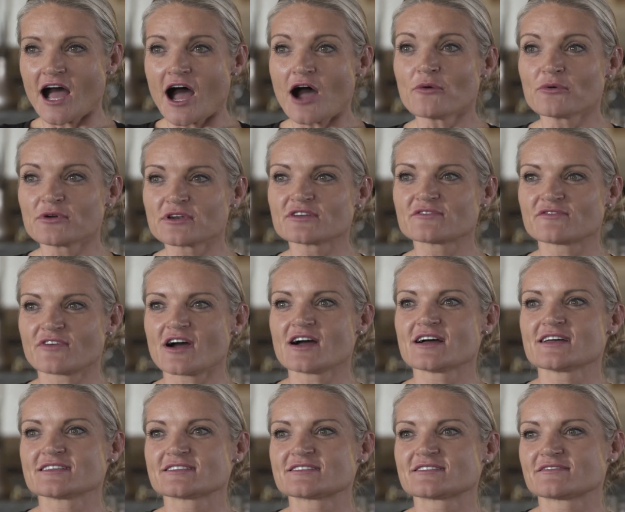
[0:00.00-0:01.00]
I would
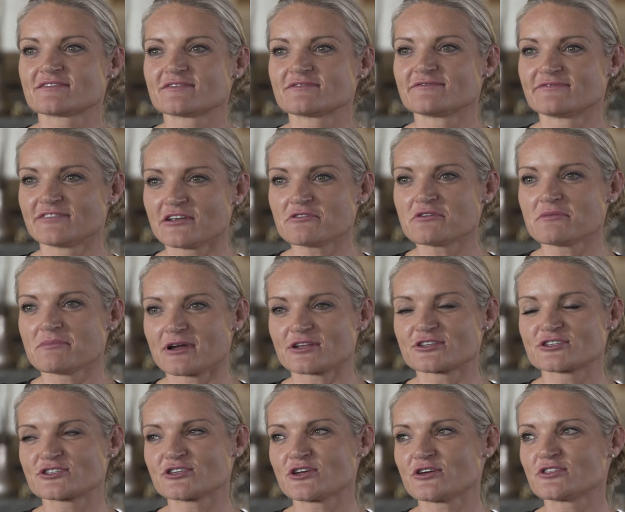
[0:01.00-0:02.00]
advise very much
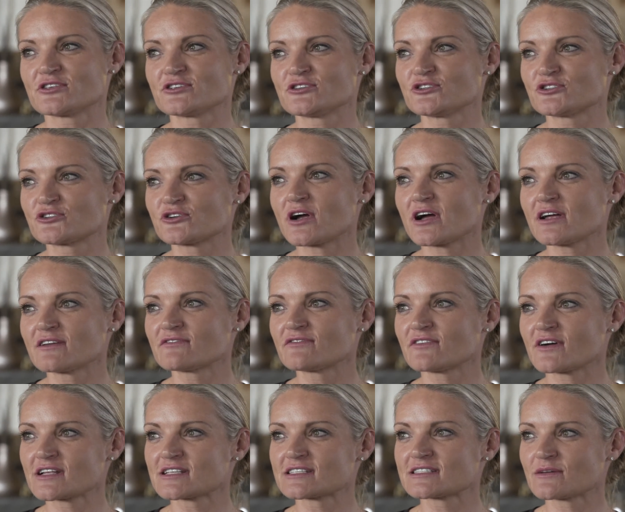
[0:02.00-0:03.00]
so that you try and
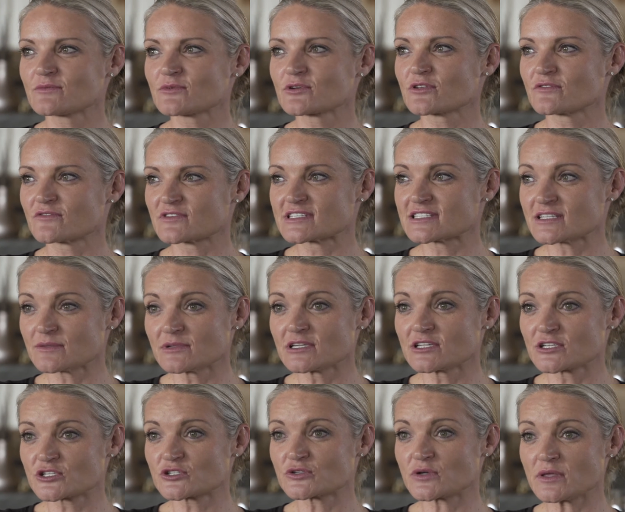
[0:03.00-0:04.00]
find someone of a
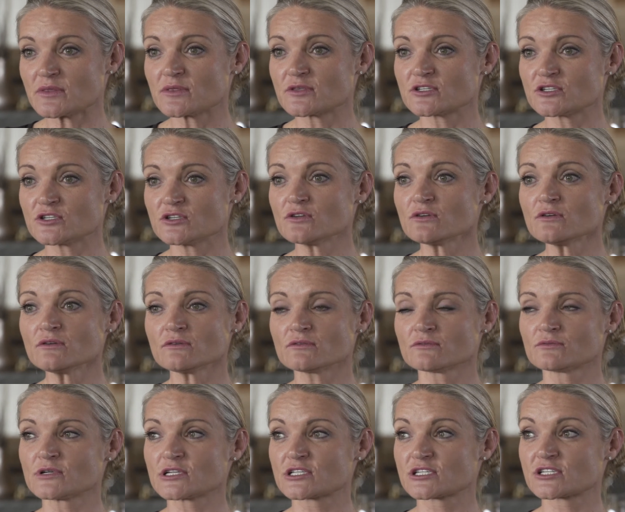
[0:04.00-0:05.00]
similar strength to you,
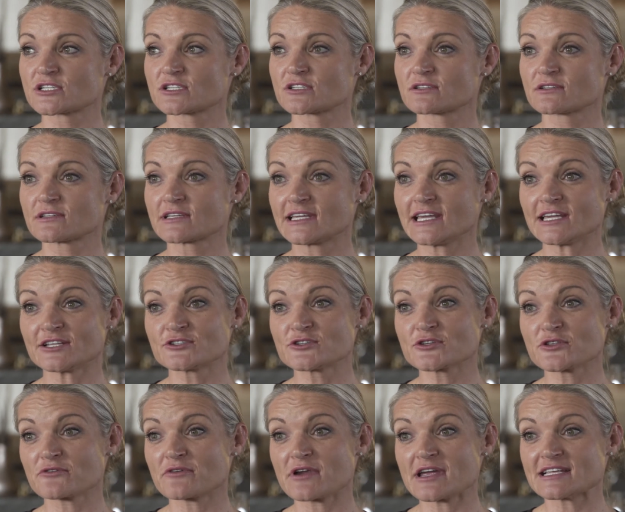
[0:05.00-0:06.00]
which get to
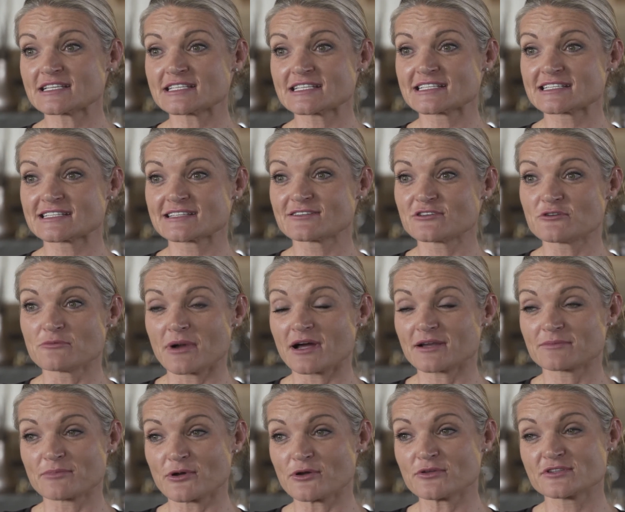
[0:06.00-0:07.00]
the race and you
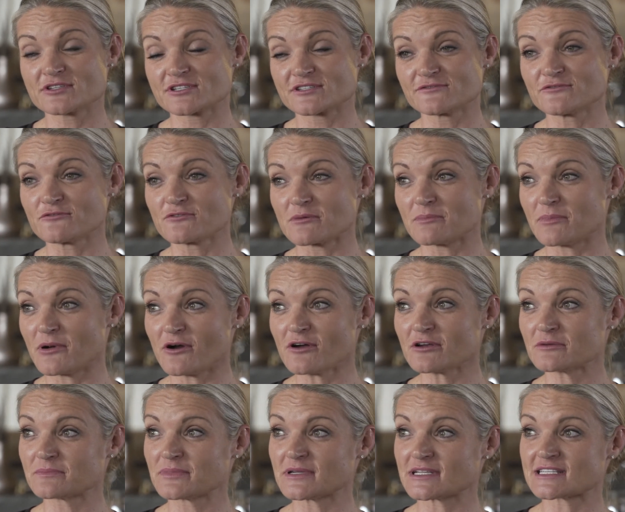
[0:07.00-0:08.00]
might both just fall
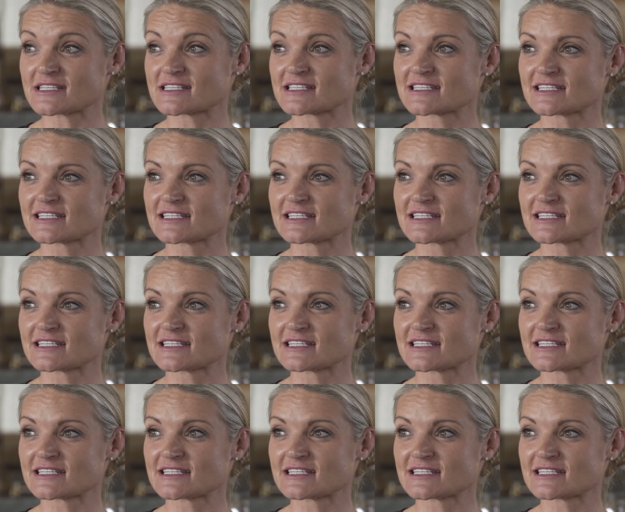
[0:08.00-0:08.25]
apart, but